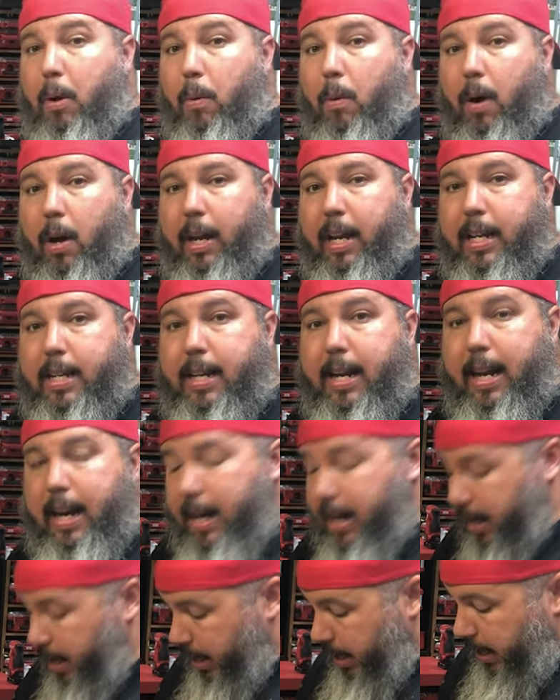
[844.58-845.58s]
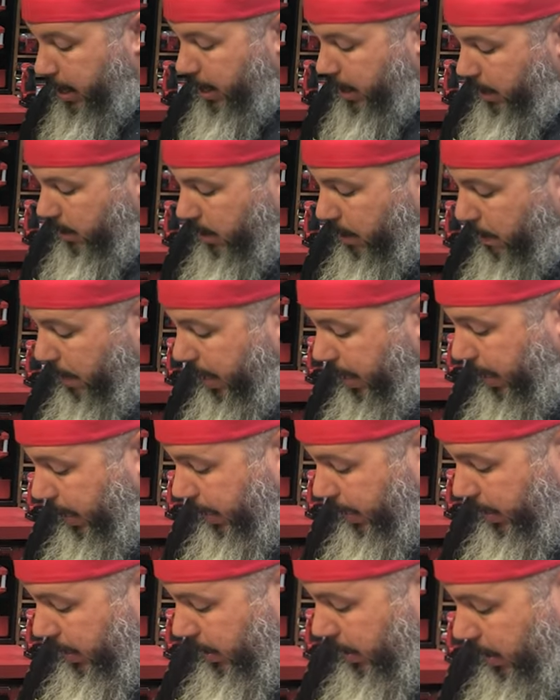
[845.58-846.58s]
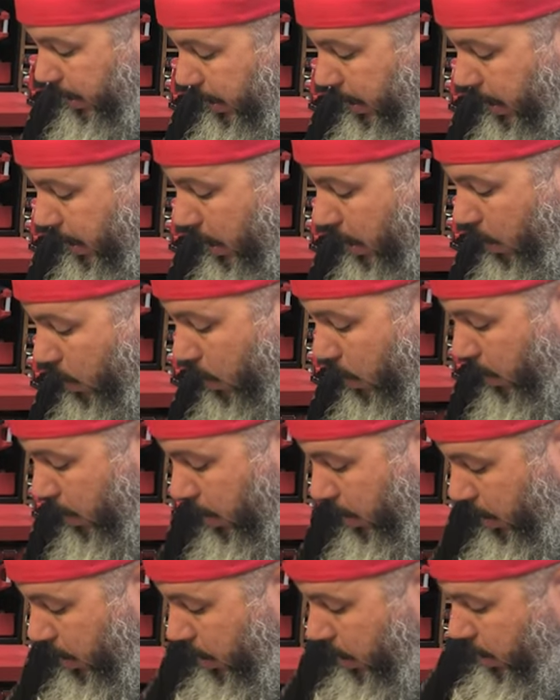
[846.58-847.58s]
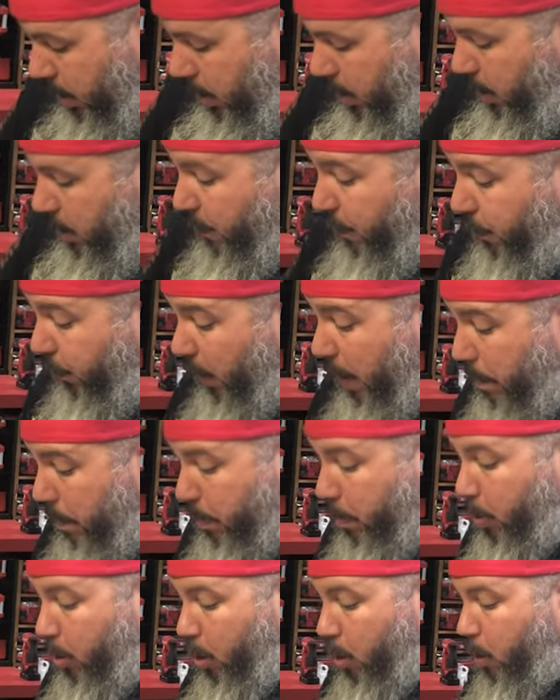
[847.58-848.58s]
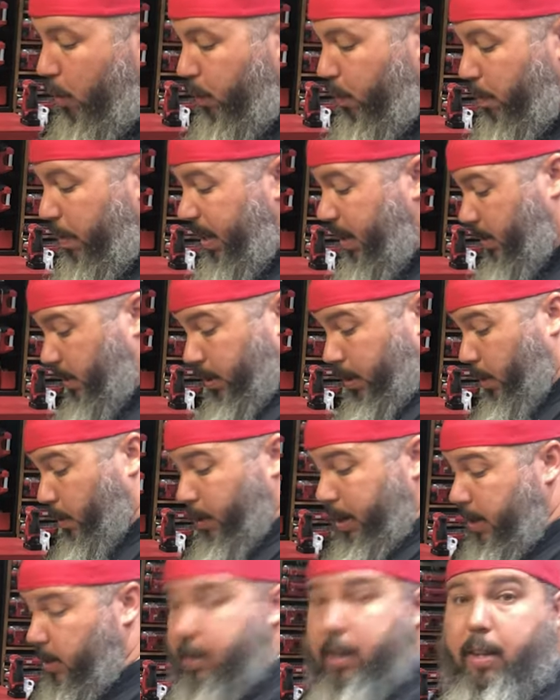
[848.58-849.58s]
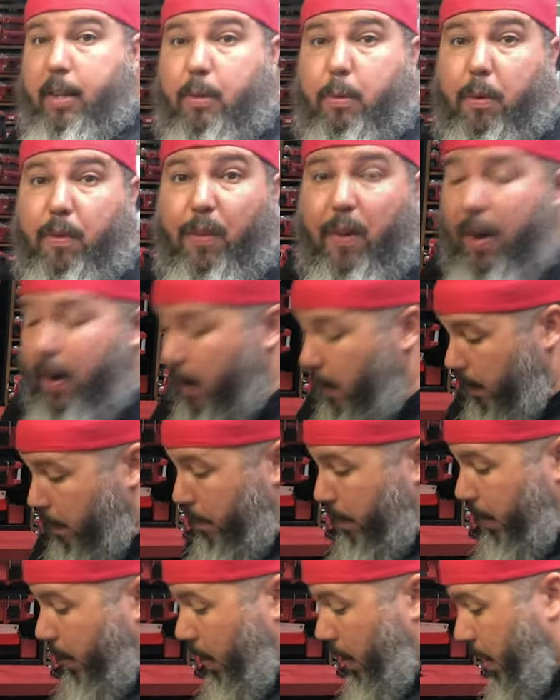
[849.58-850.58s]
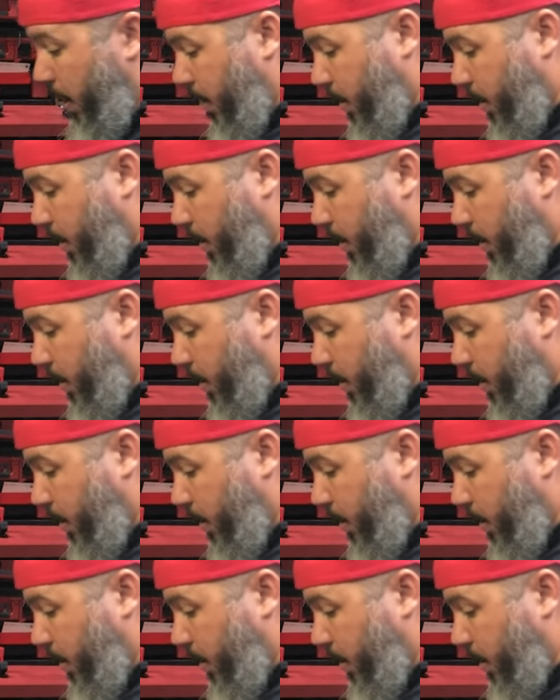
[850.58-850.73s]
Milwaukee did it to make it, you know, flip proof because the rest of this would fall. But on